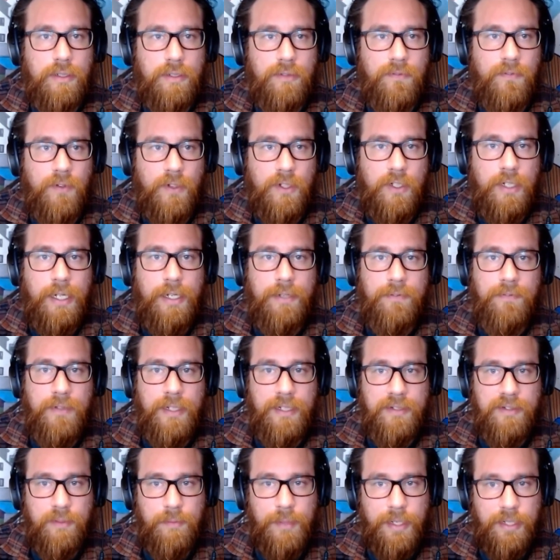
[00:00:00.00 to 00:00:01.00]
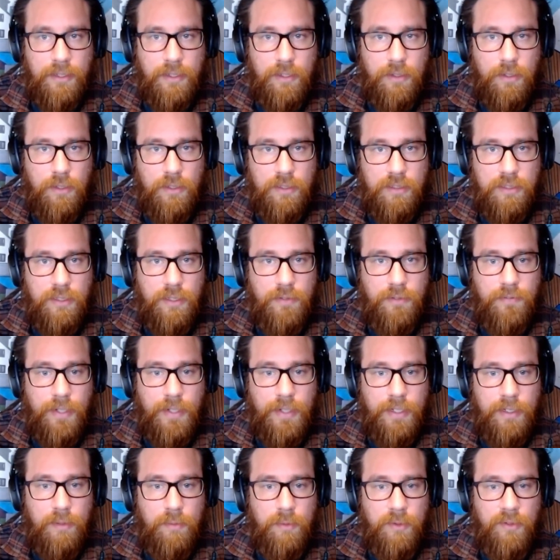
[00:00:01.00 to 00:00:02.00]
Cloudflare to make the logs
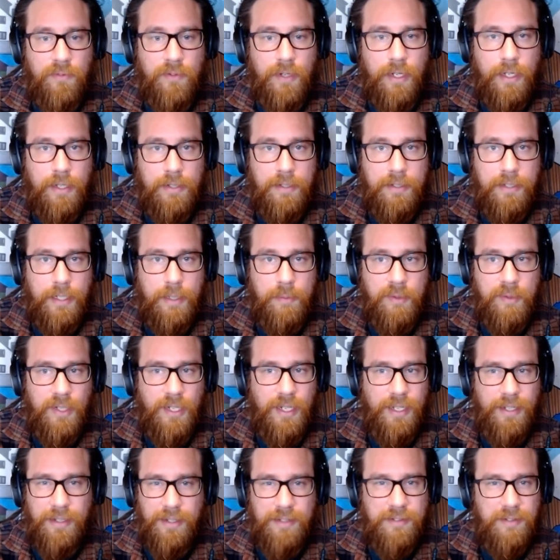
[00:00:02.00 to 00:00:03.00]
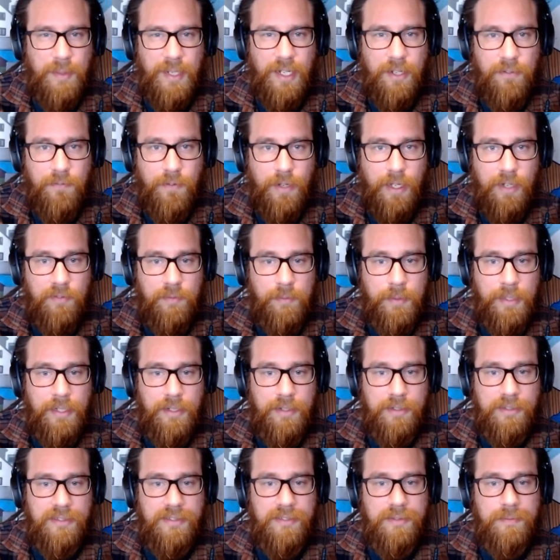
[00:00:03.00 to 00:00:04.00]
available via the API. It's about 5
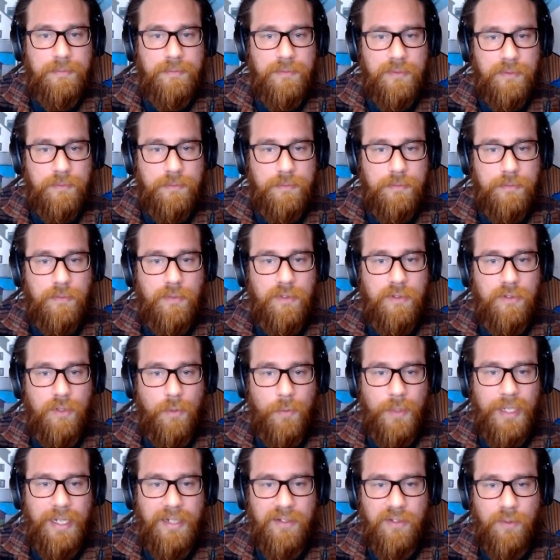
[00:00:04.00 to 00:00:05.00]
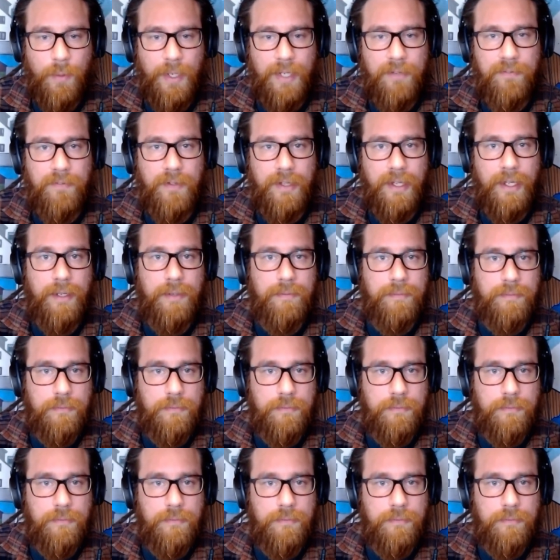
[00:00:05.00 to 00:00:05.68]
minutes. So we need to wait for that.